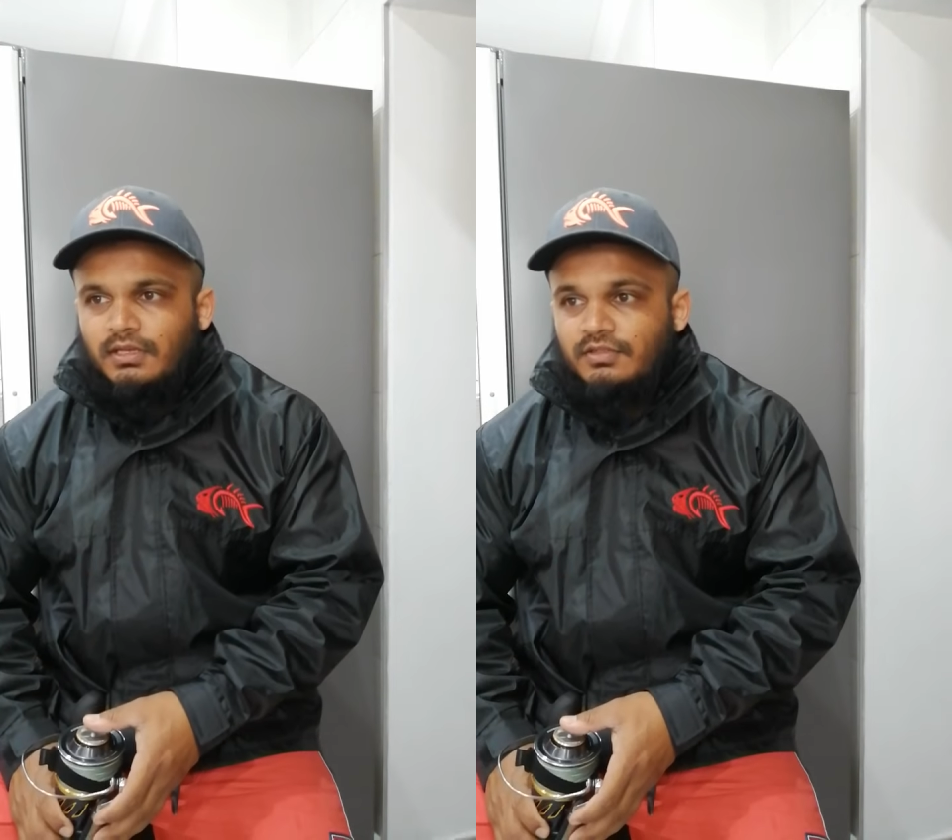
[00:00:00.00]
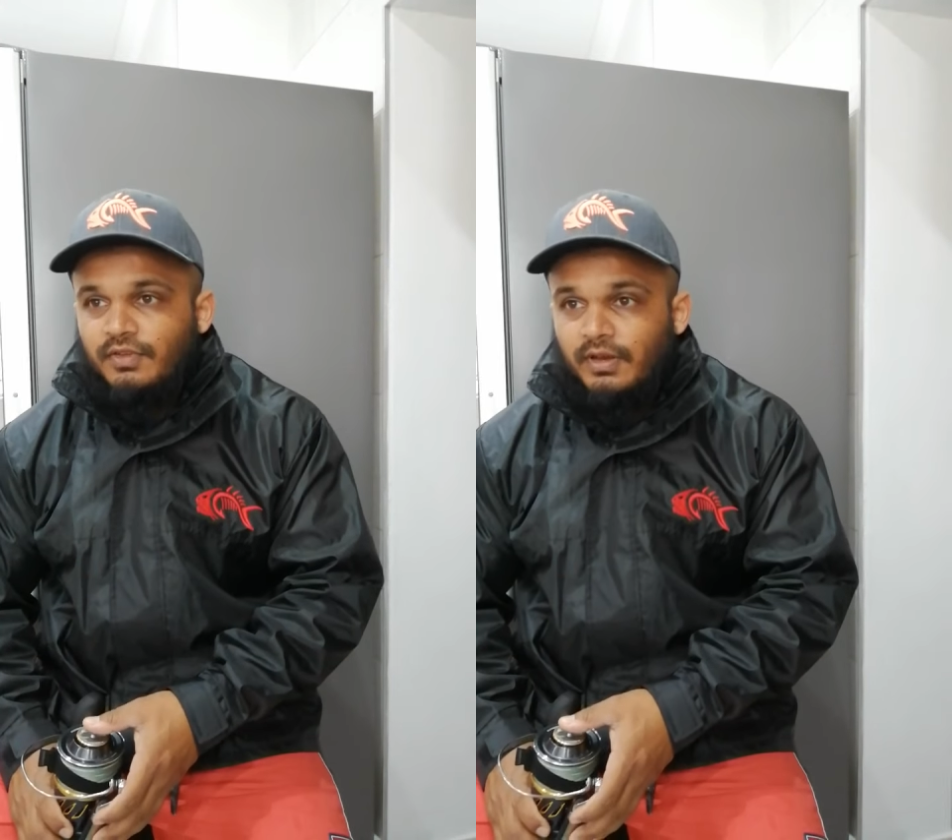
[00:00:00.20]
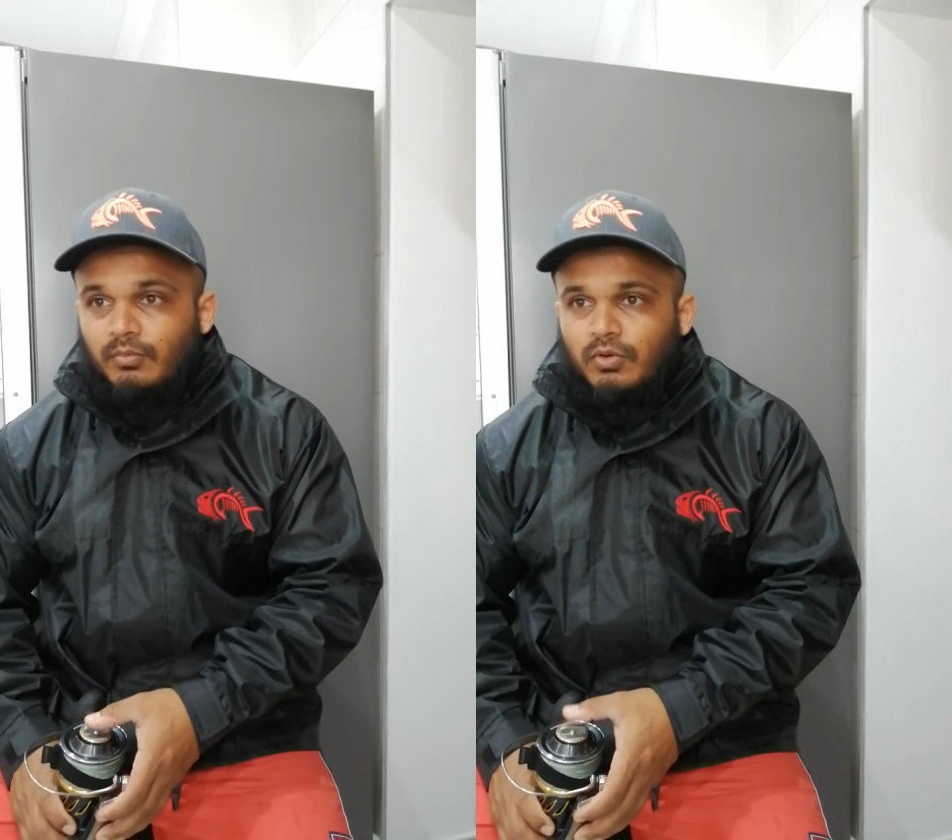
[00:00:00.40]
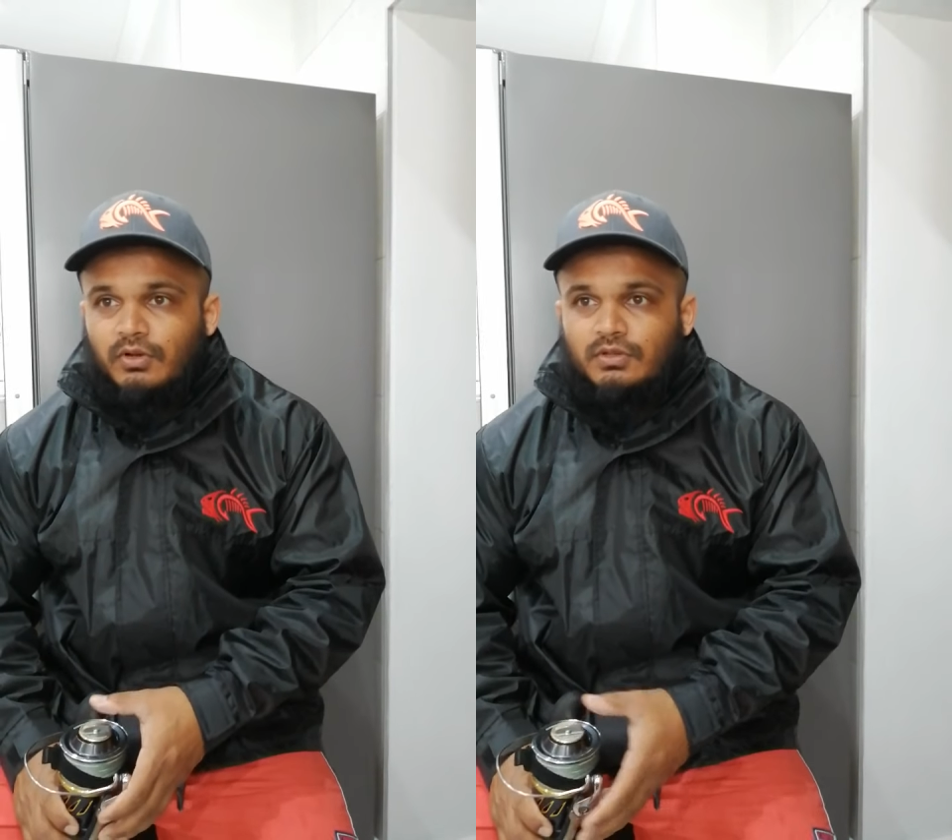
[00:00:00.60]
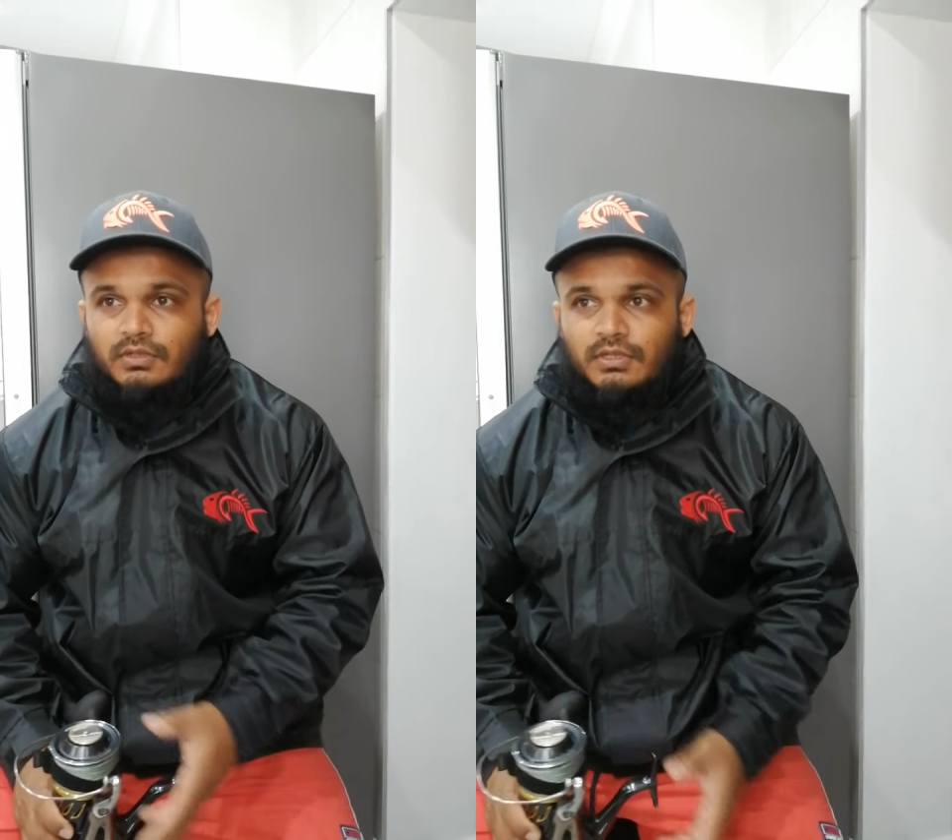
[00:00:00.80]
it's very
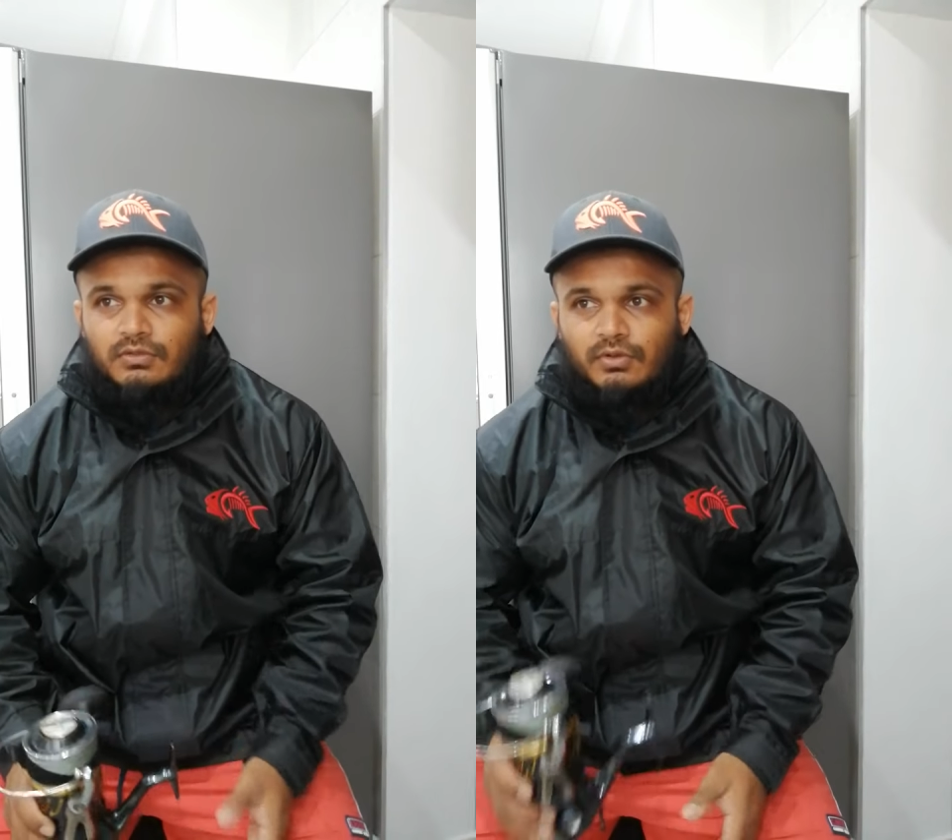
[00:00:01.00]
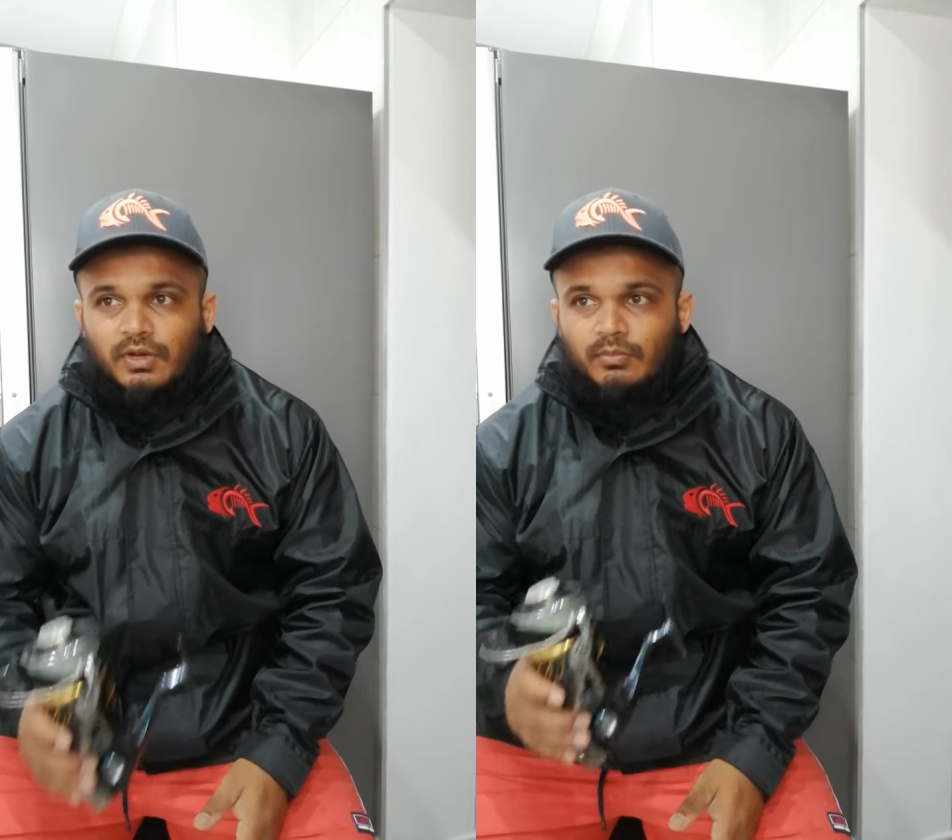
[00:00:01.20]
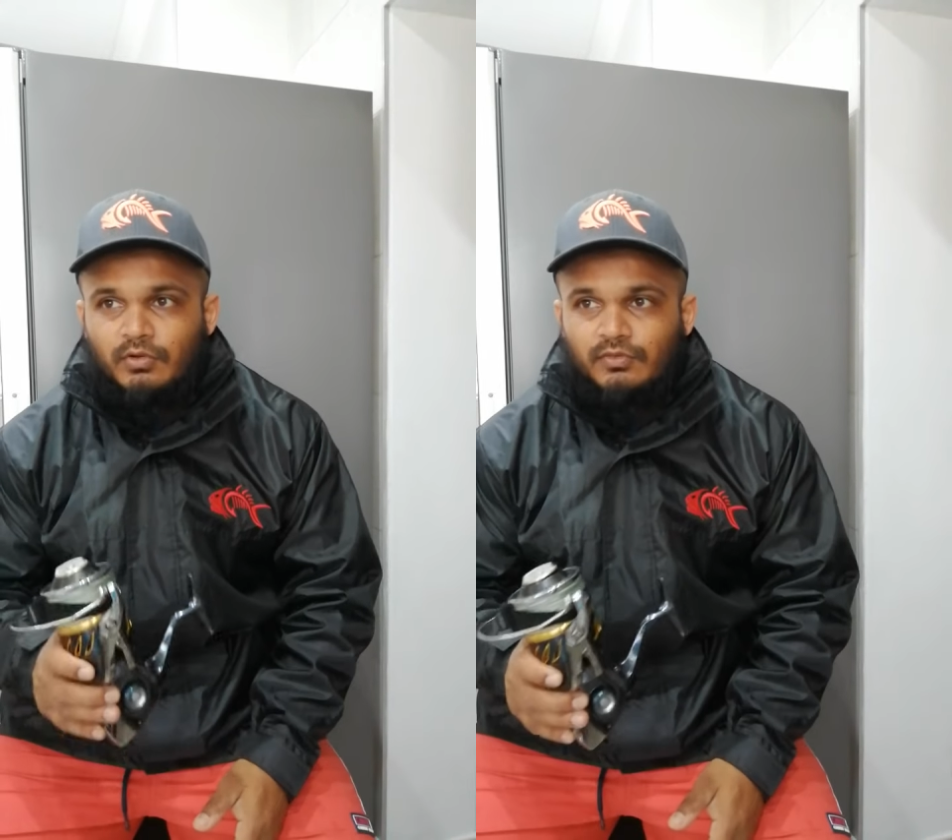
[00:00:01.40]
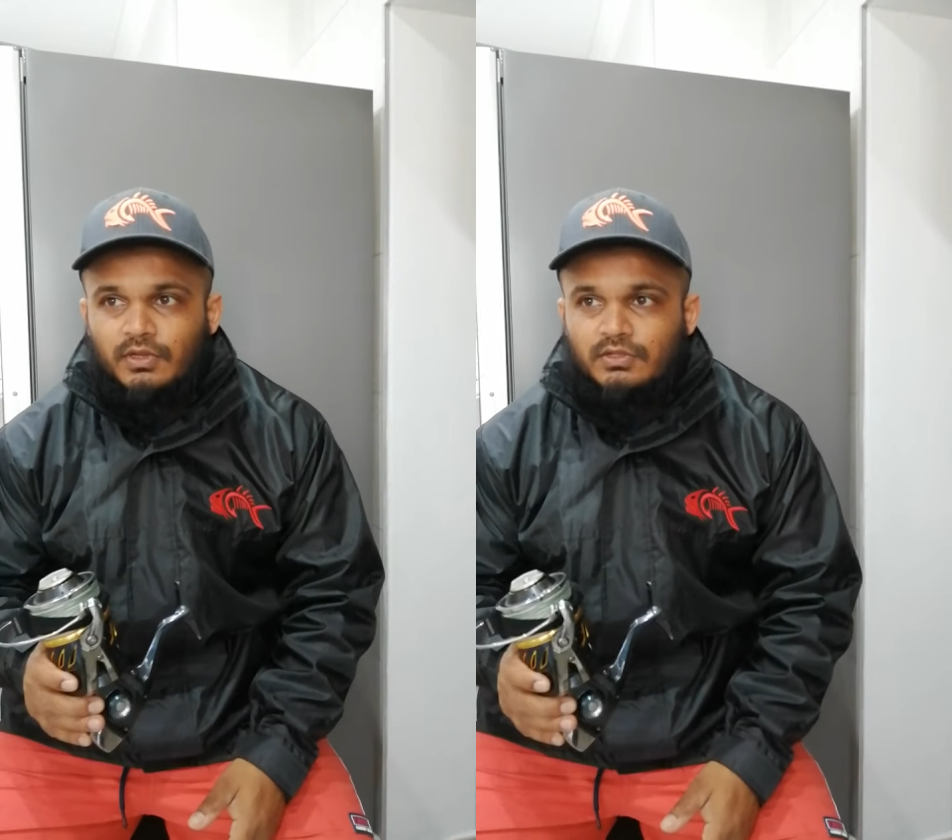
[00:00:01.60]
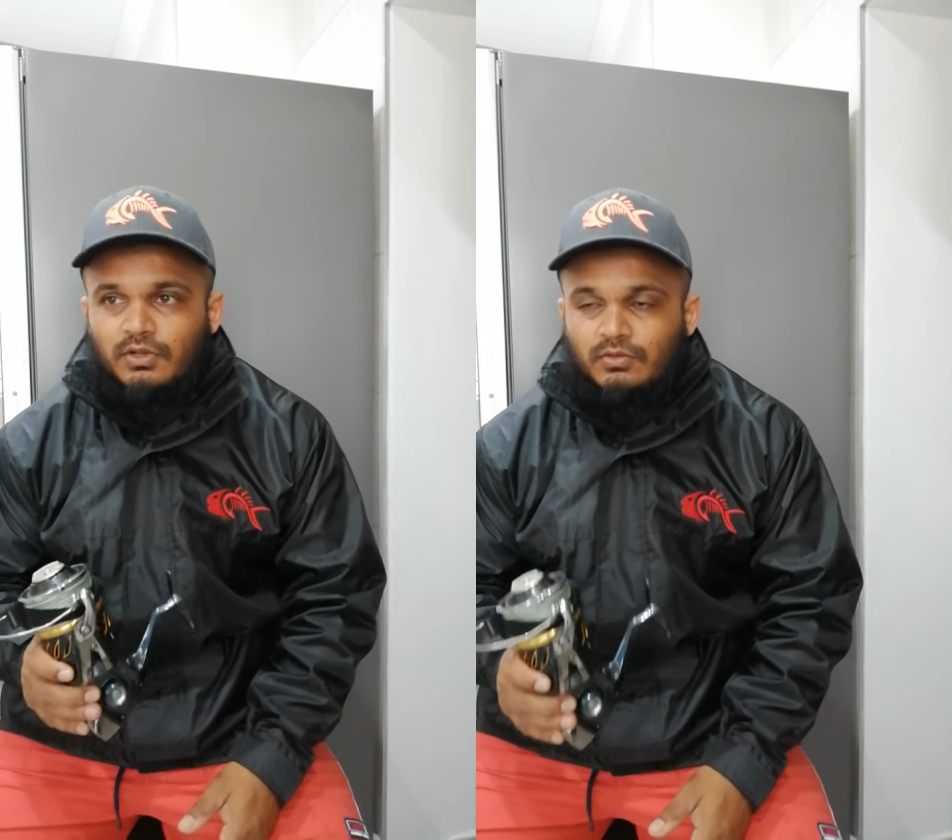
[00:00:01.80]
important just to remove
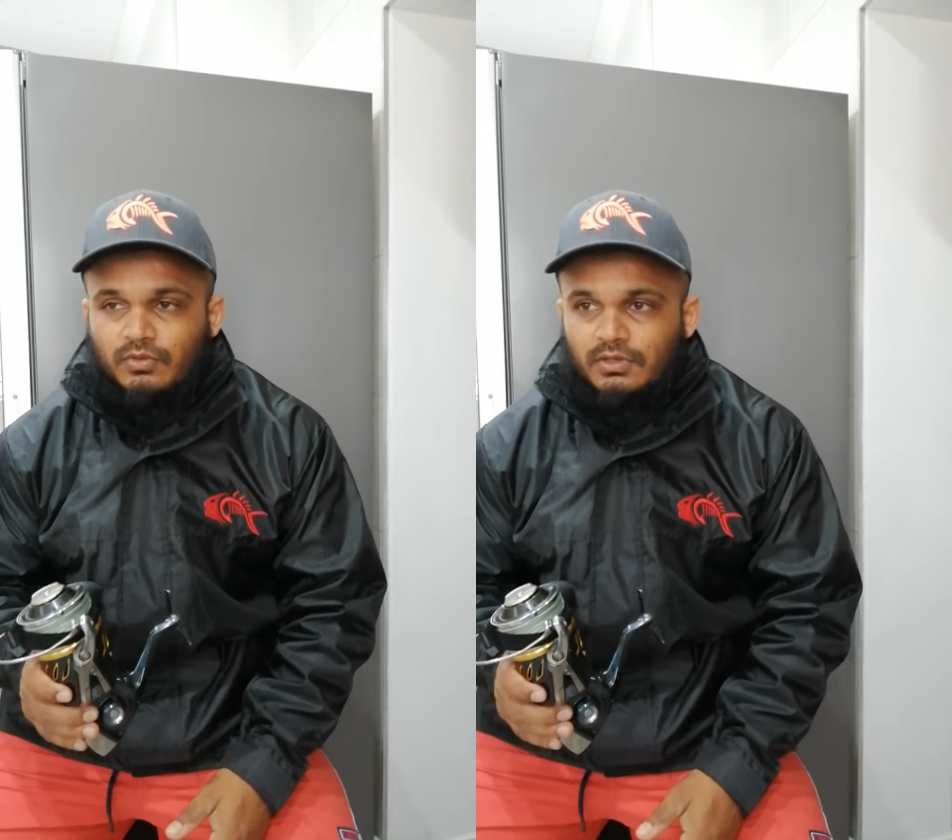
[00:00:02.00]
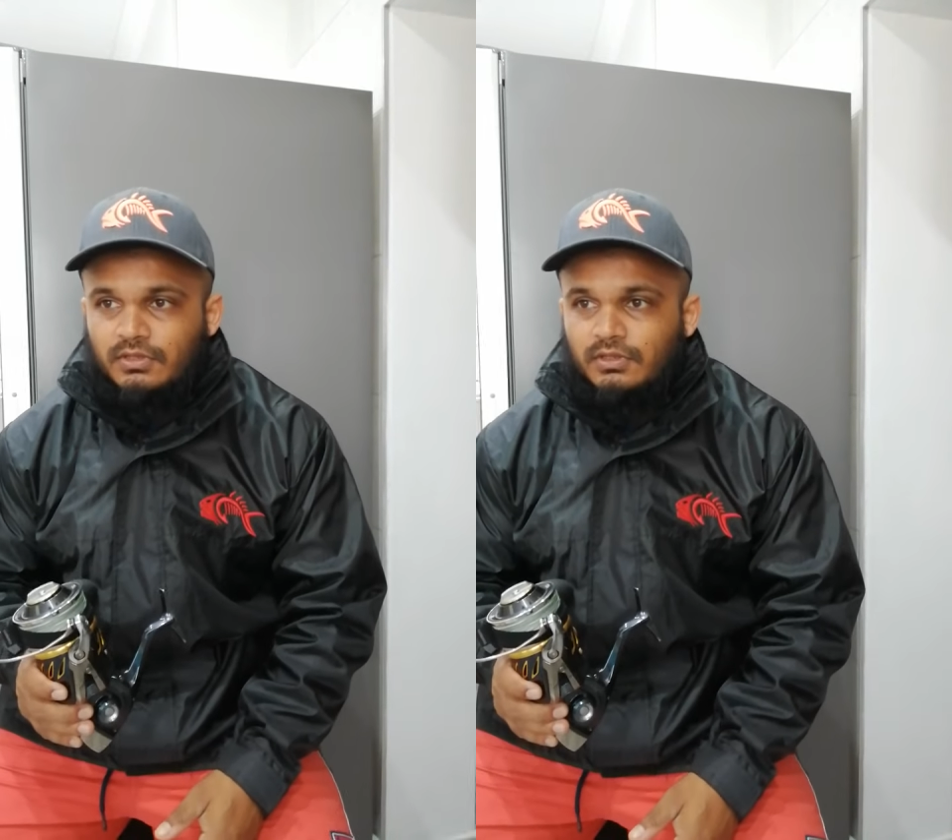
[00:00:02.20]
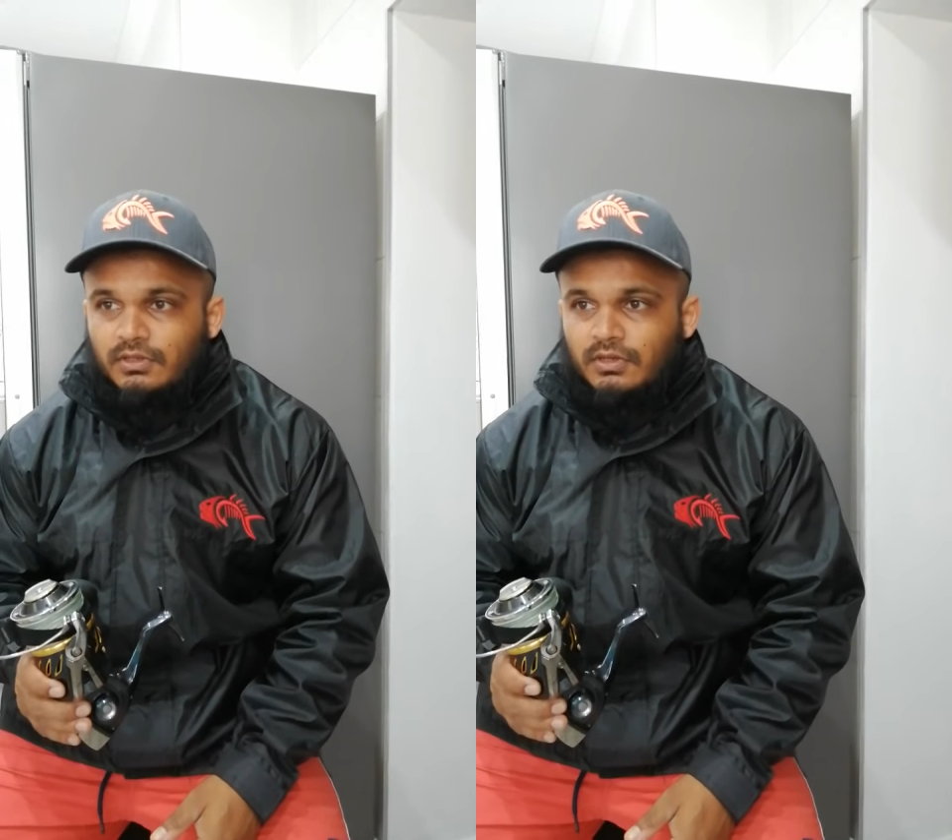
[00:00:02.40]
the salt water.